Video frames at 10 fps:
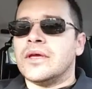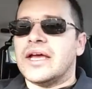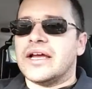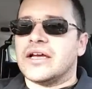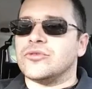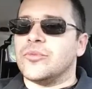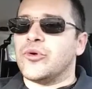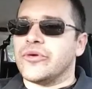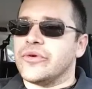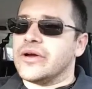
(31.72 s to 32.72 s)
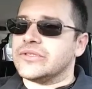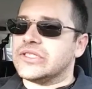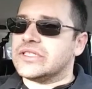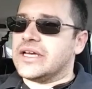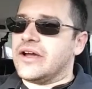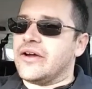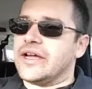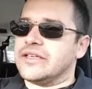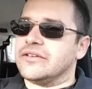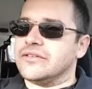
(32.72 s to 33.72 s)
And I got to a point where I was just like, all
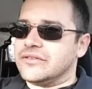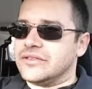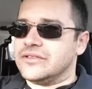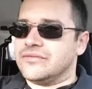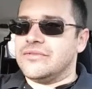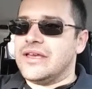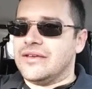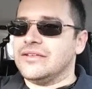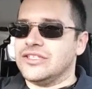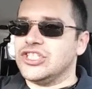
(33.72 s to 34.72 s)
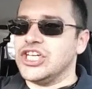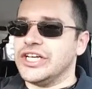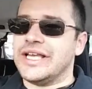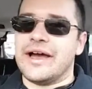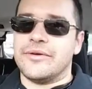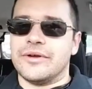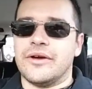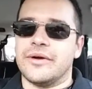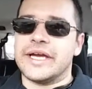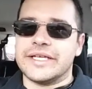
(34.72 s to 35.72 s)
right, chill out,
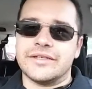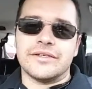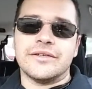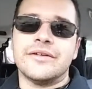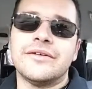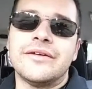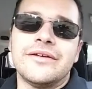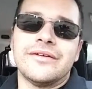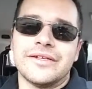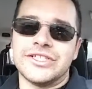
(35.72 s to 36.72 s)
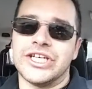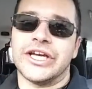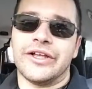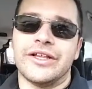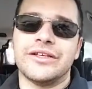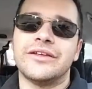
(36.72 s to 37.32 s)
all right? Chill.